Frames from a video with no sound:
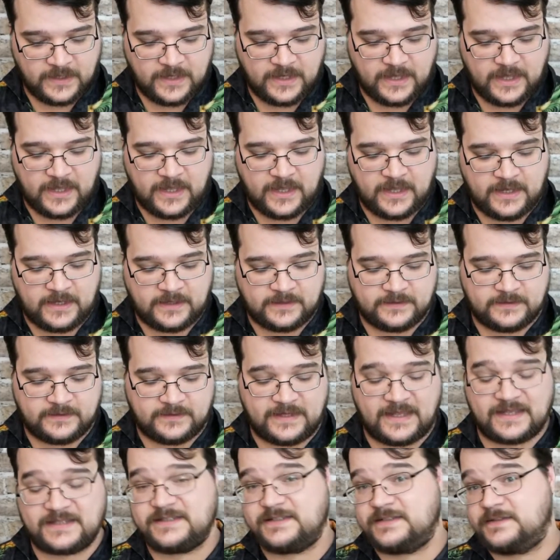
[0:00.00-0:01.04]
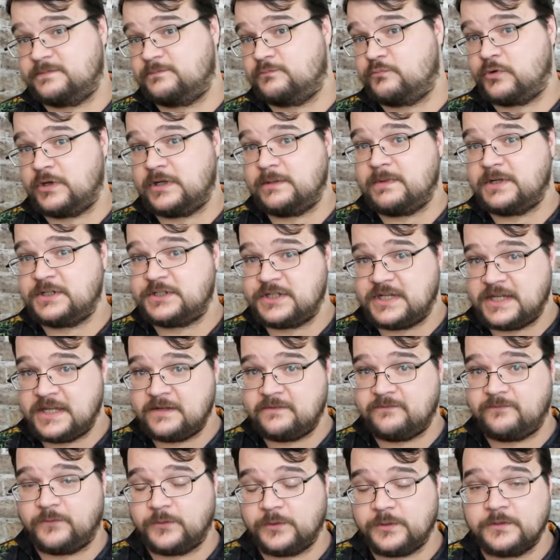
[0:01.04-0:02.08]
And that's pretty much
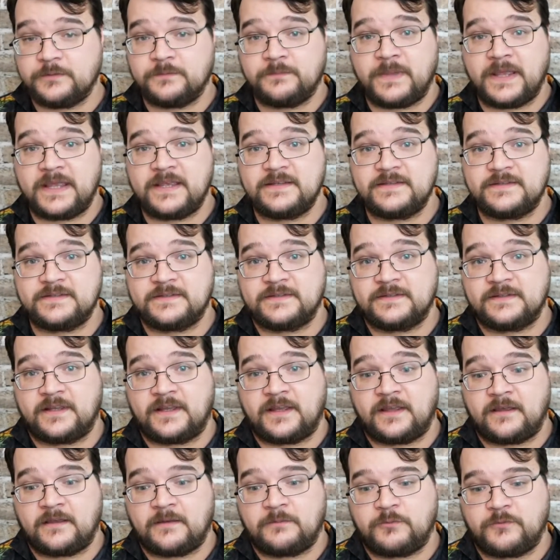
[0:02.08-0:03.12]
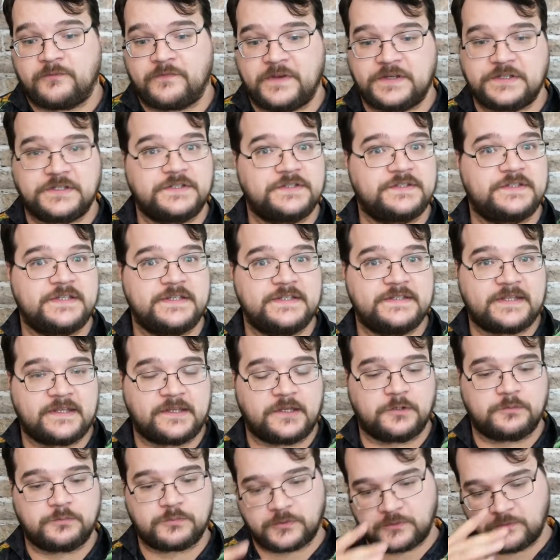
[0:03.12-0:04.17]
it for your base proficiencies and
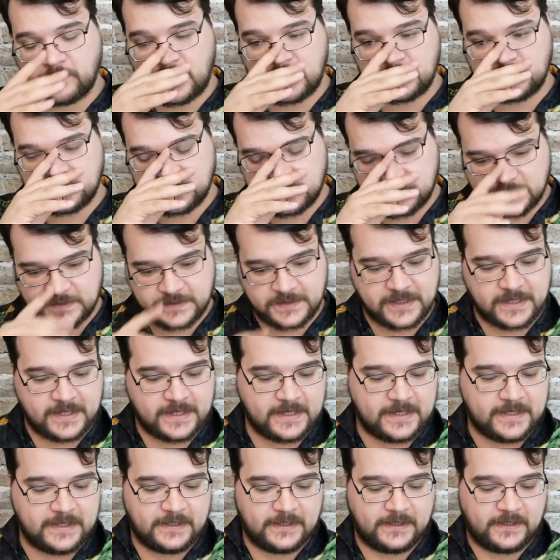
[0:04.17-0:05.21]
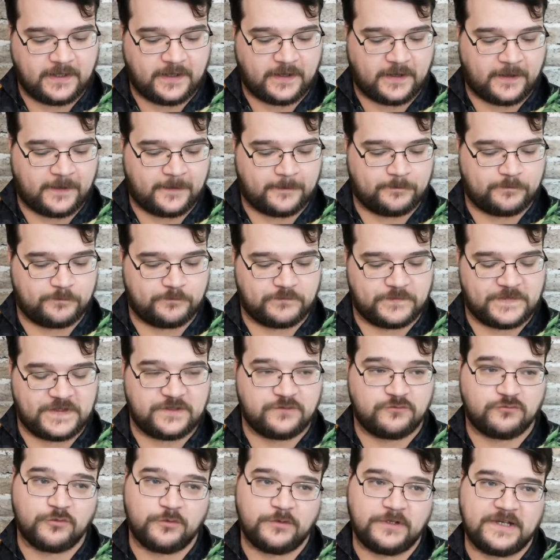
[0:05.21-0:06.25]
their progressions. The
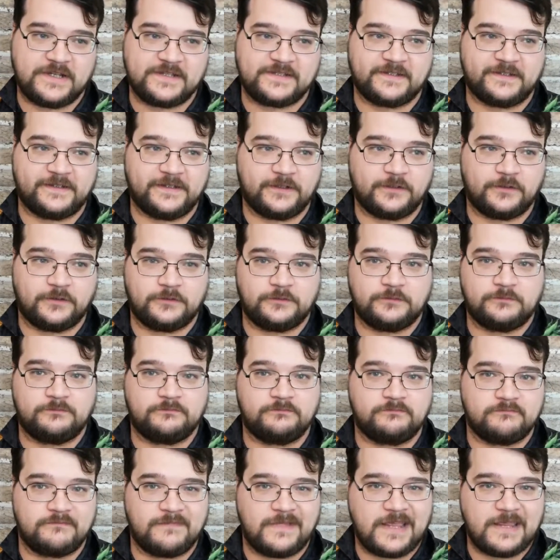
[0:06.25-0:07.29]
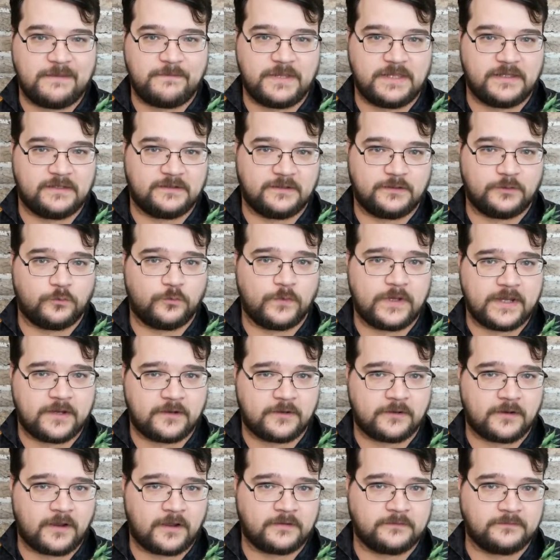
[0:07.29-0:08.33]
Druid is maybe a little
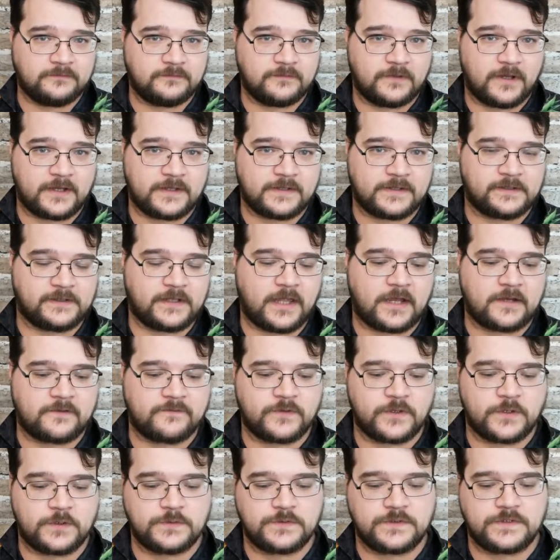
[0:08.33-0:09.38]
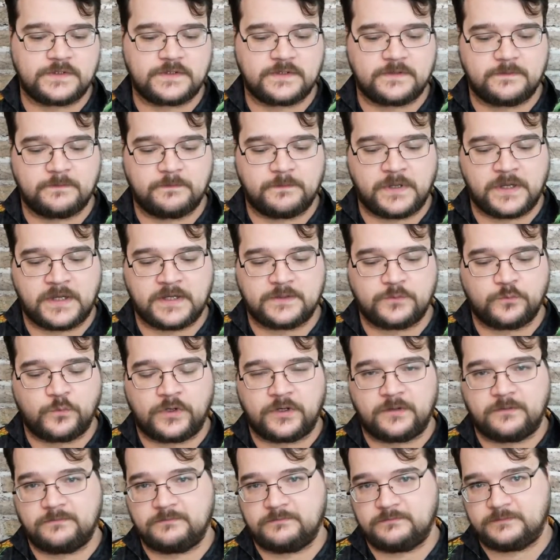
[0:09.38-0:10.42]
weaker on a lot of those, but what
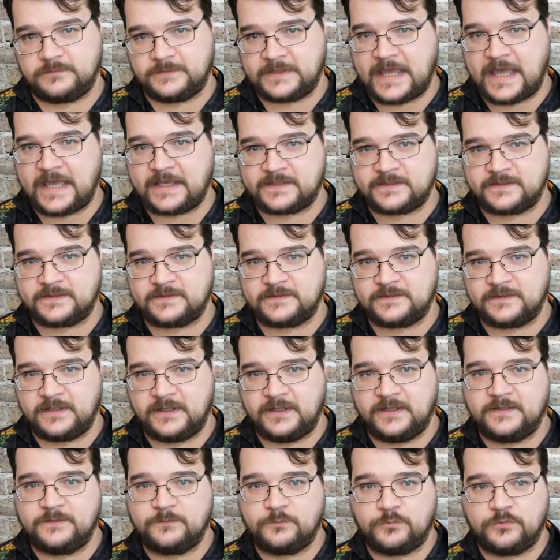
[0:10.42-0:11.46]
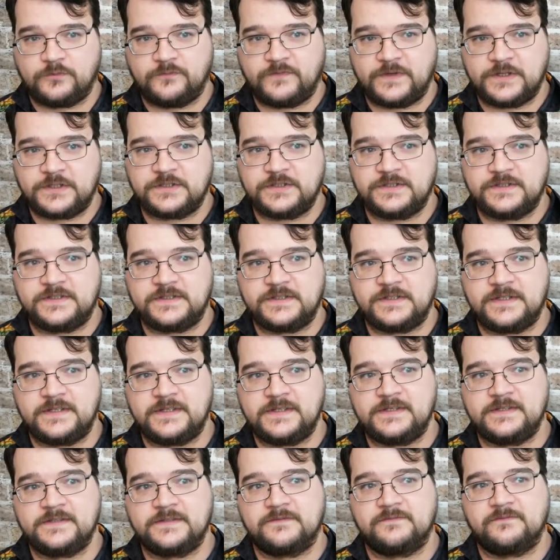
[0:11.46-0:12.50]
it lacks in
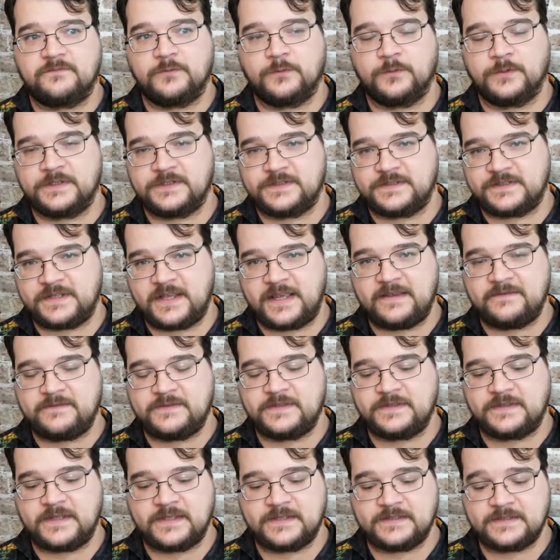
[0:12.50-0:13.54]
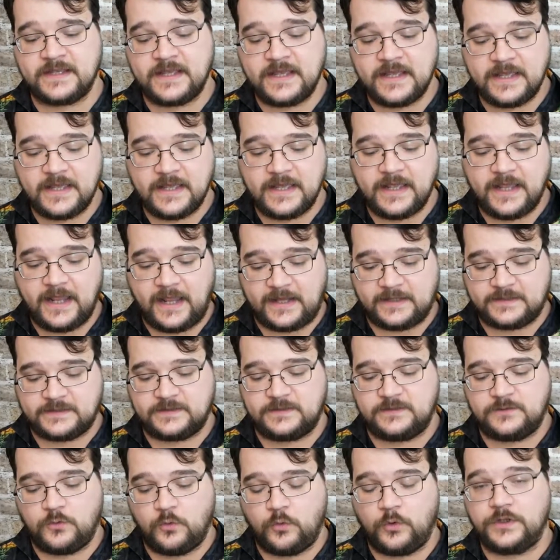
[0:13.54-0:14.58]
proficiencies for its saves and things,
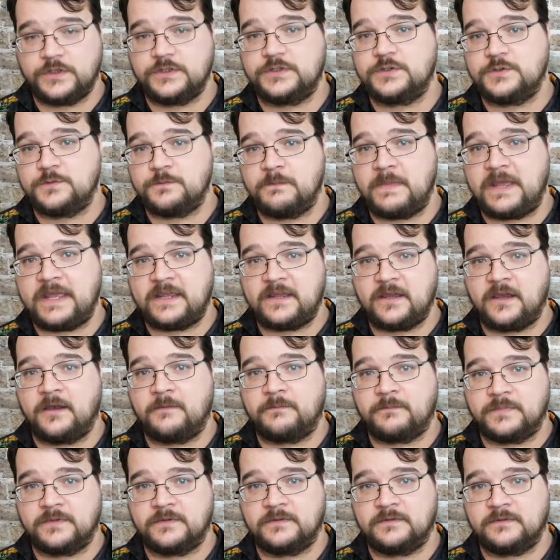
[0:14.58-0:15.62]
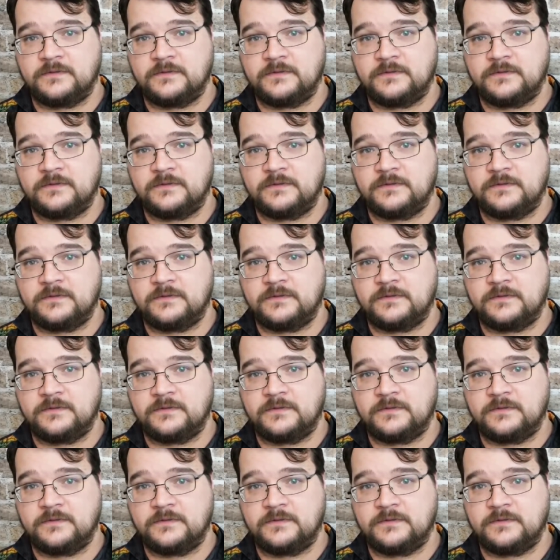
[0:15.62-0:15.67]
it's going to make up